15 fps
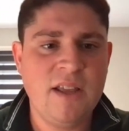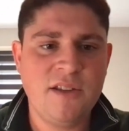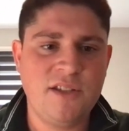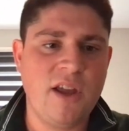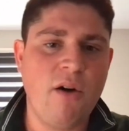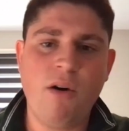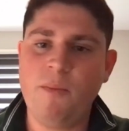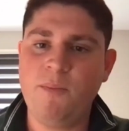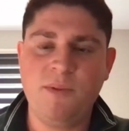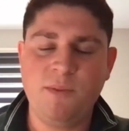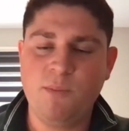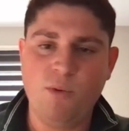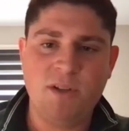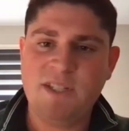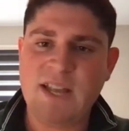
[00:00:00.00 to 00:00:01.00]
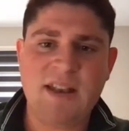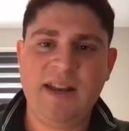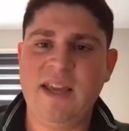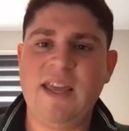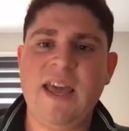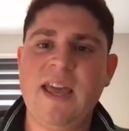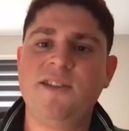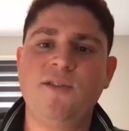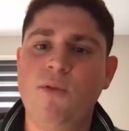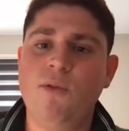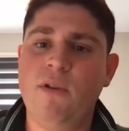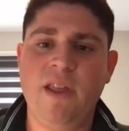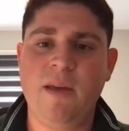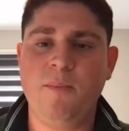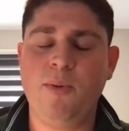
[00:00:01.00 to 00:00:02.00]
So we're sending kits to all
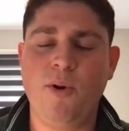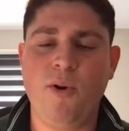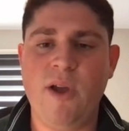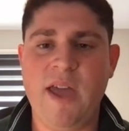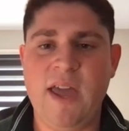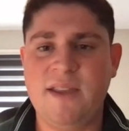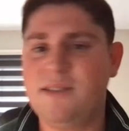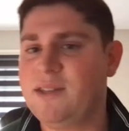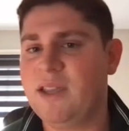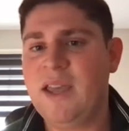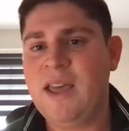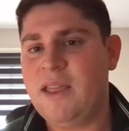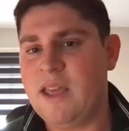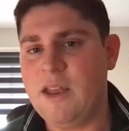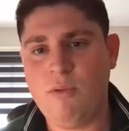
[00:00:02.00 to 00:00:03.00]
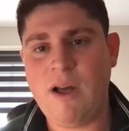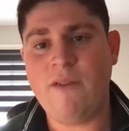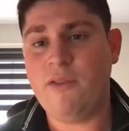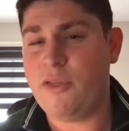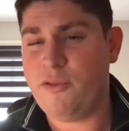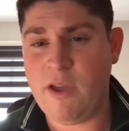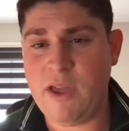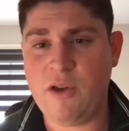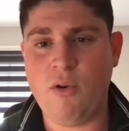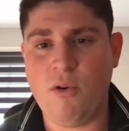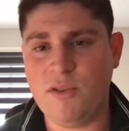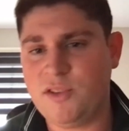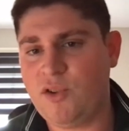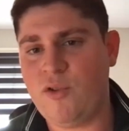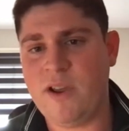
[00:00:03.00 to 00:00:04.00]
of the employees. They'd all have a three
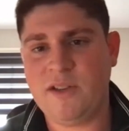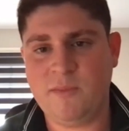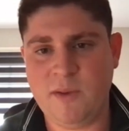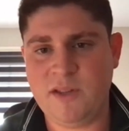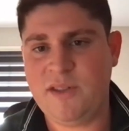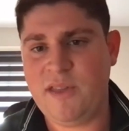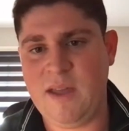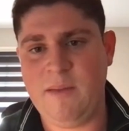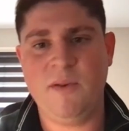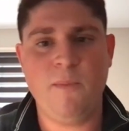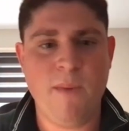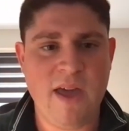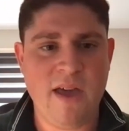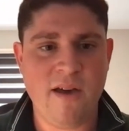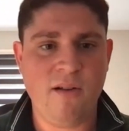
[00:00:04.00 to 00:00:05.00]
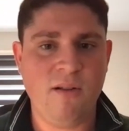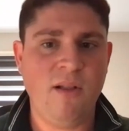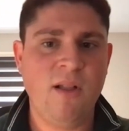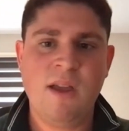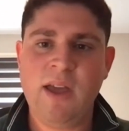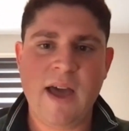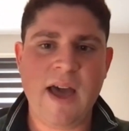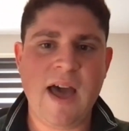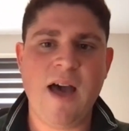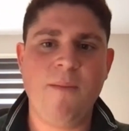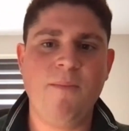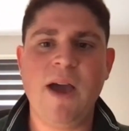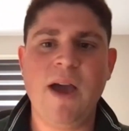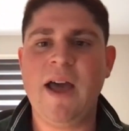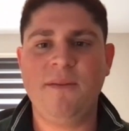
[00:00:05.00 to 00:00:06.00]
course Christmas themed meal
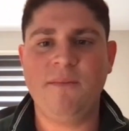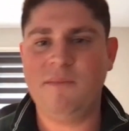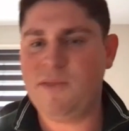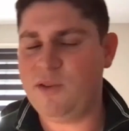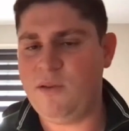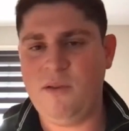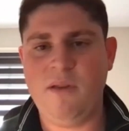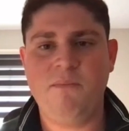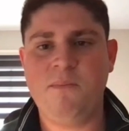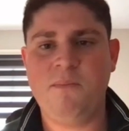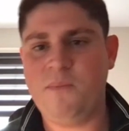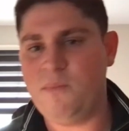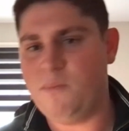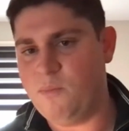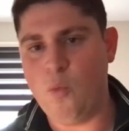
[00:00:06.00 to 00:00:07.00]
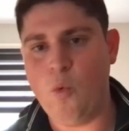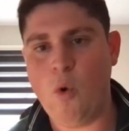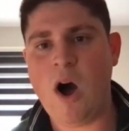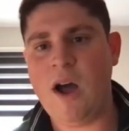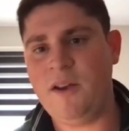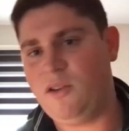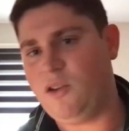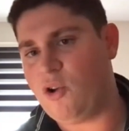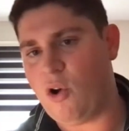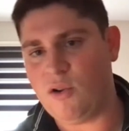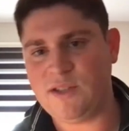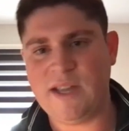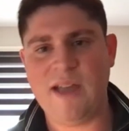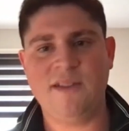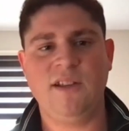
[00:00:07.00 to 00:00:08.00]
um, and you know, wine and
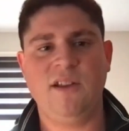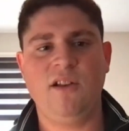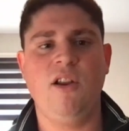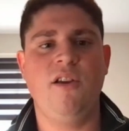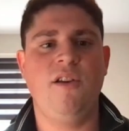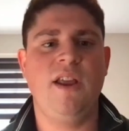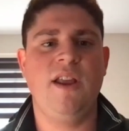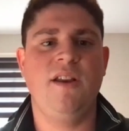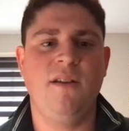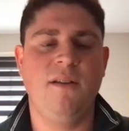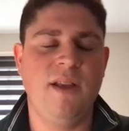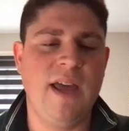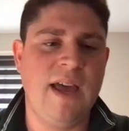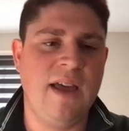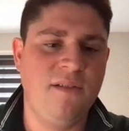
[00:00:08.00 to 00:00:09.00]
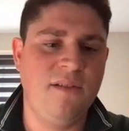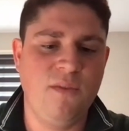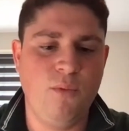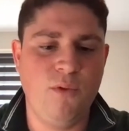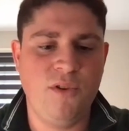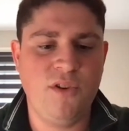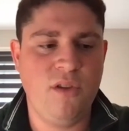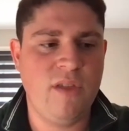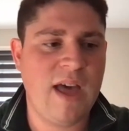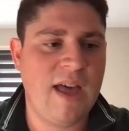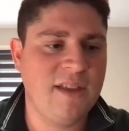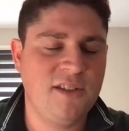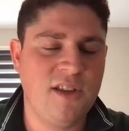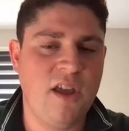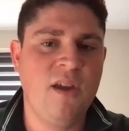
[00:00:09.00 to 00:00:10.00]
cocktails included, and would do
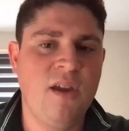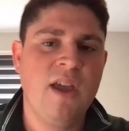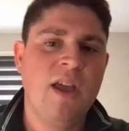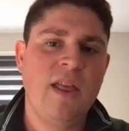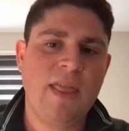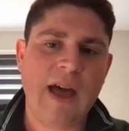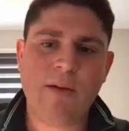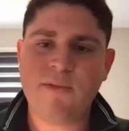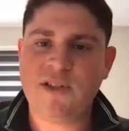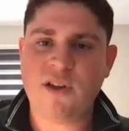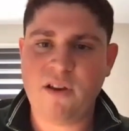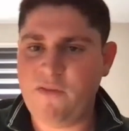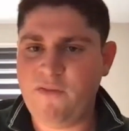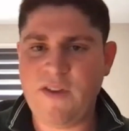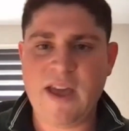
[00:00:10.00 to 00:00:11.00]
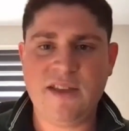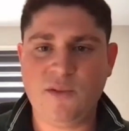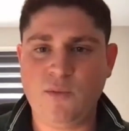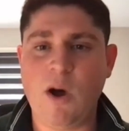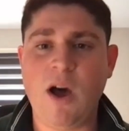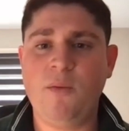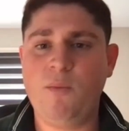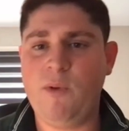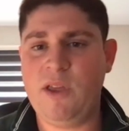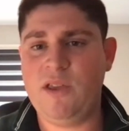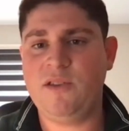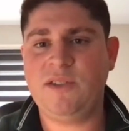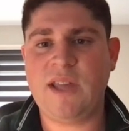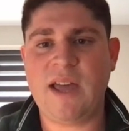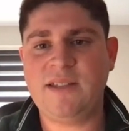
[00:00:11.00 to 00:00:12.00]
that. So that was kind of phase one. And we
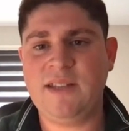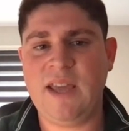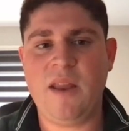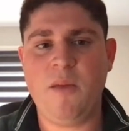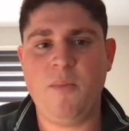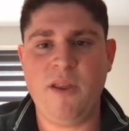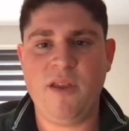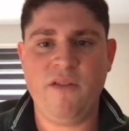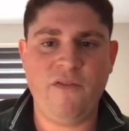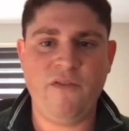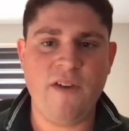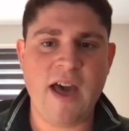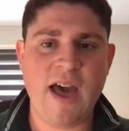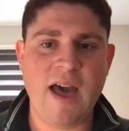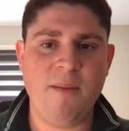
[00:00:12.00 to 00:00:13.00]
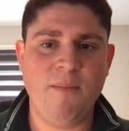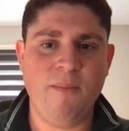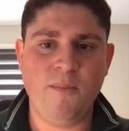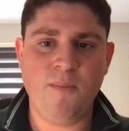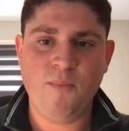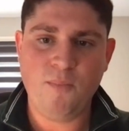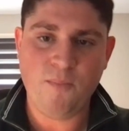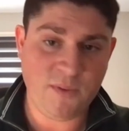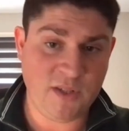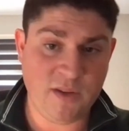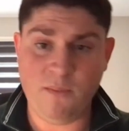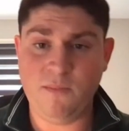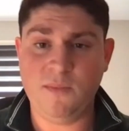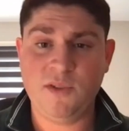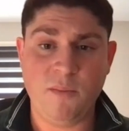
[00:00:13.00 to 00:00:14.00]
used that to get a bit of um,
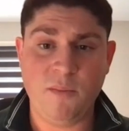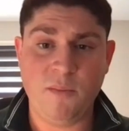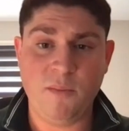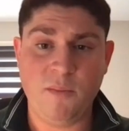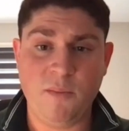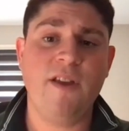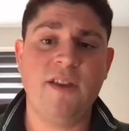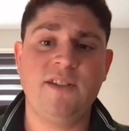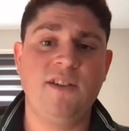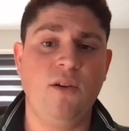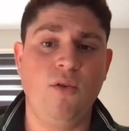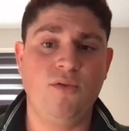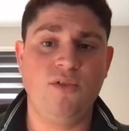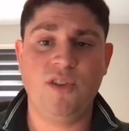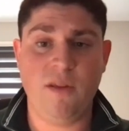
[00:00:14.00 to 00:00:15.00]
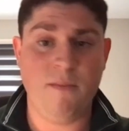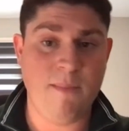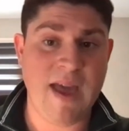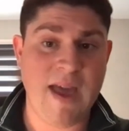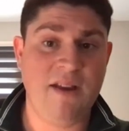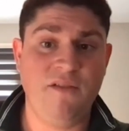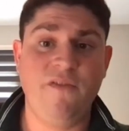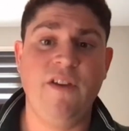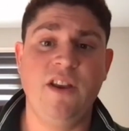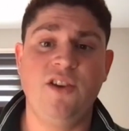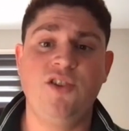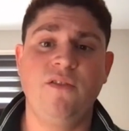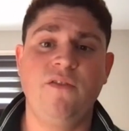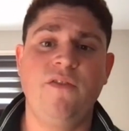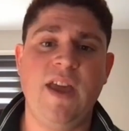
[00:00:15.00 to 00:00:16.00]
some some profits to launch the main
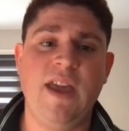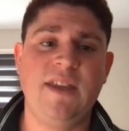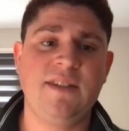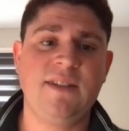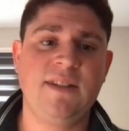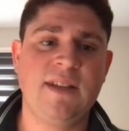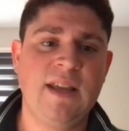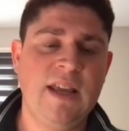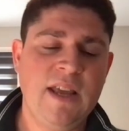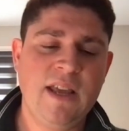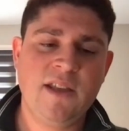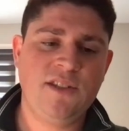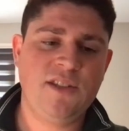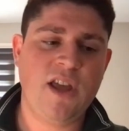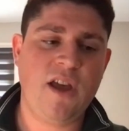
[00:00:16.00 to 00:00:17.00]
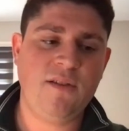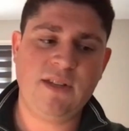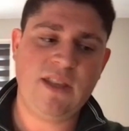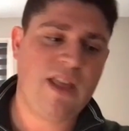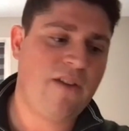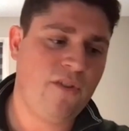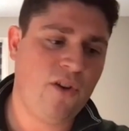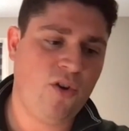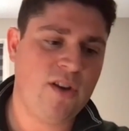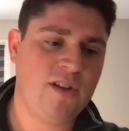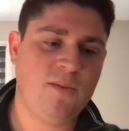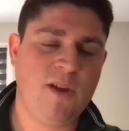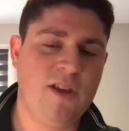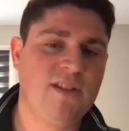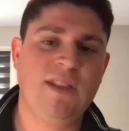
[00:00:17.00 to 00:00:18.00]
finish and feast. So I did that for
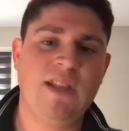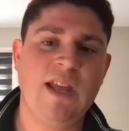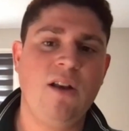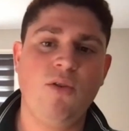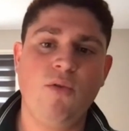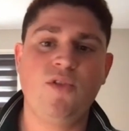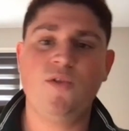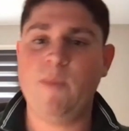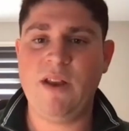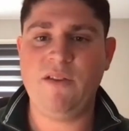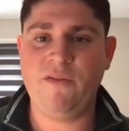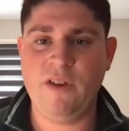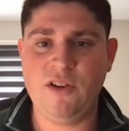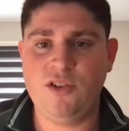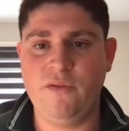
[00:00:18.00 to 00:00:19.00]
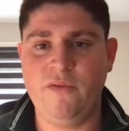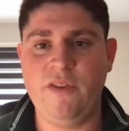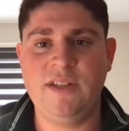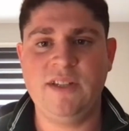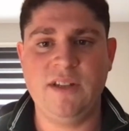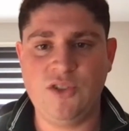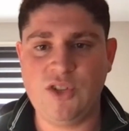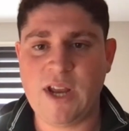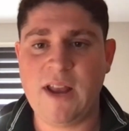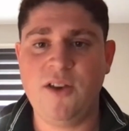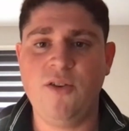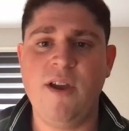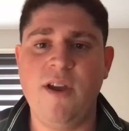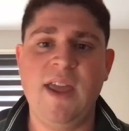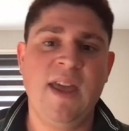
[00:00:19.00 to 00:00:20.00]
Christmas and then launched main finish and feast in
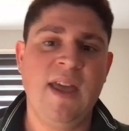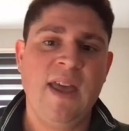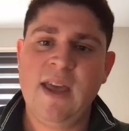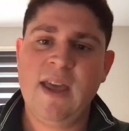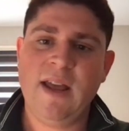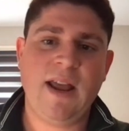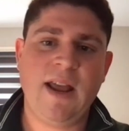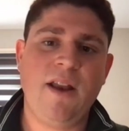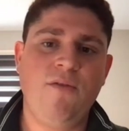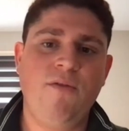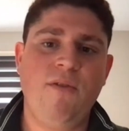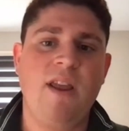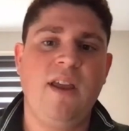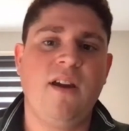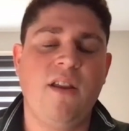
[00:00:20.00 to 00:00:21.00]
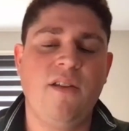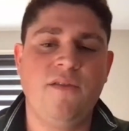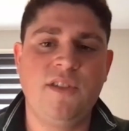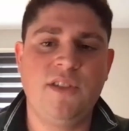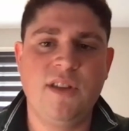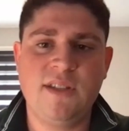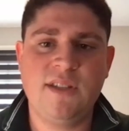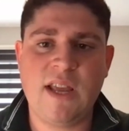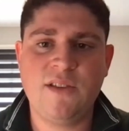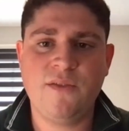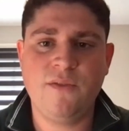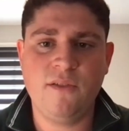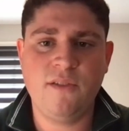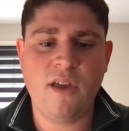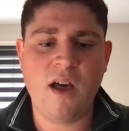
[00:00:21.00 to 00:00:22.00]
January and had a really kind of
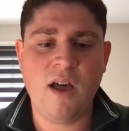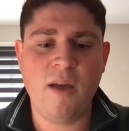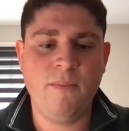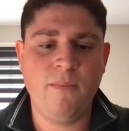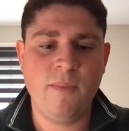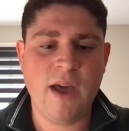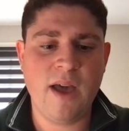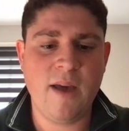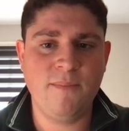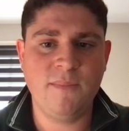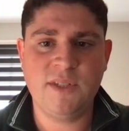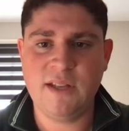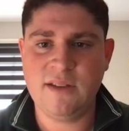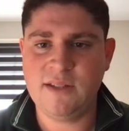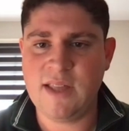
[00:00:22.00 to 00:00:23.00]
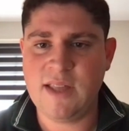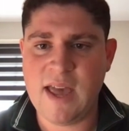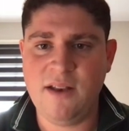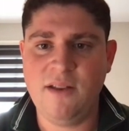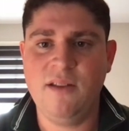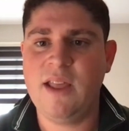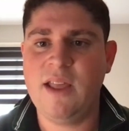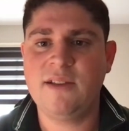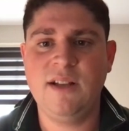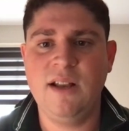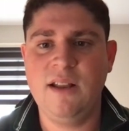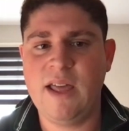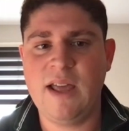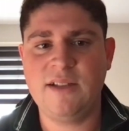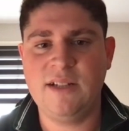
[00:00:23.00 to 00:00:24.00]
successful time um, since then. And that's
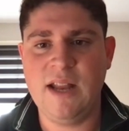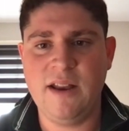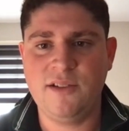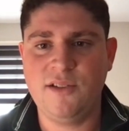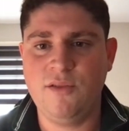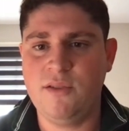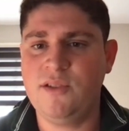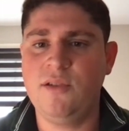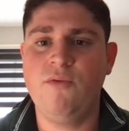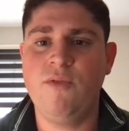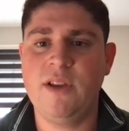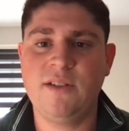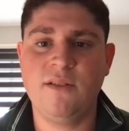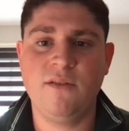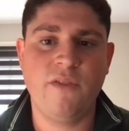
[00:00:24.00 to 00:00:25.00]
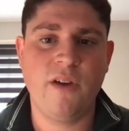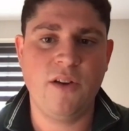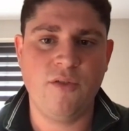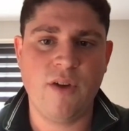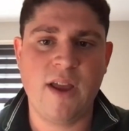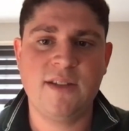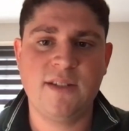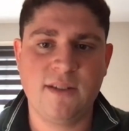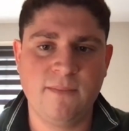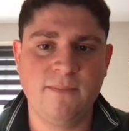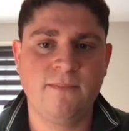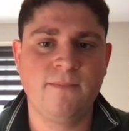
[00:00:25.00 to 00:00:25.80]
that's led us through to a recent fundraise.